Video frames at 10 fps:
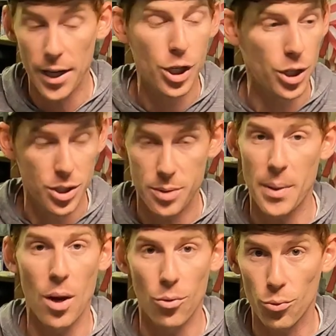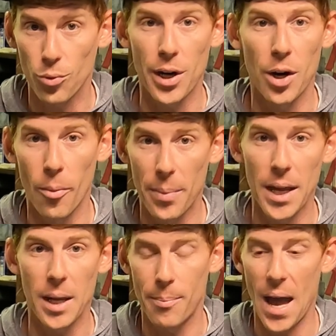It could just be a real
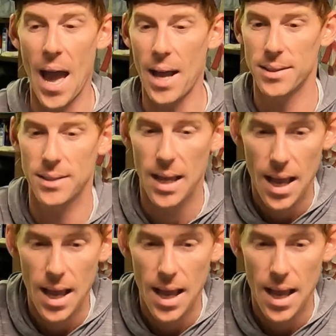big bass.